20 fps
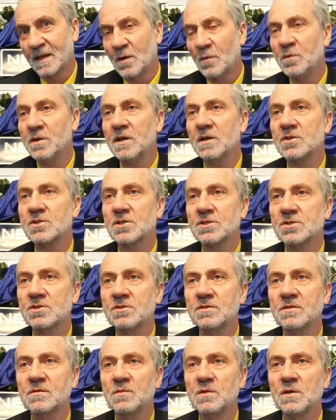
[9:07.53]
We are just,
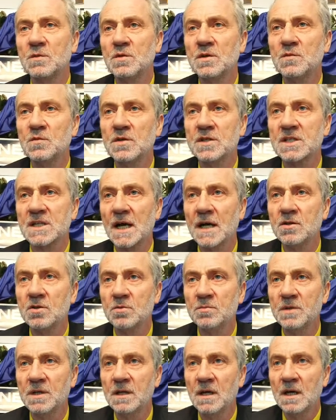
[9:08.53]
we try
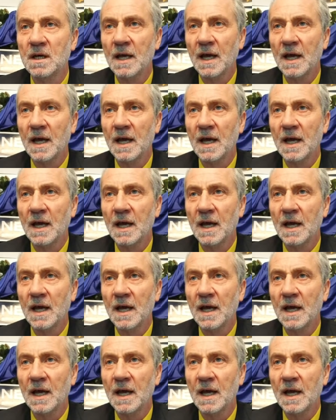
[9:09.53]
to be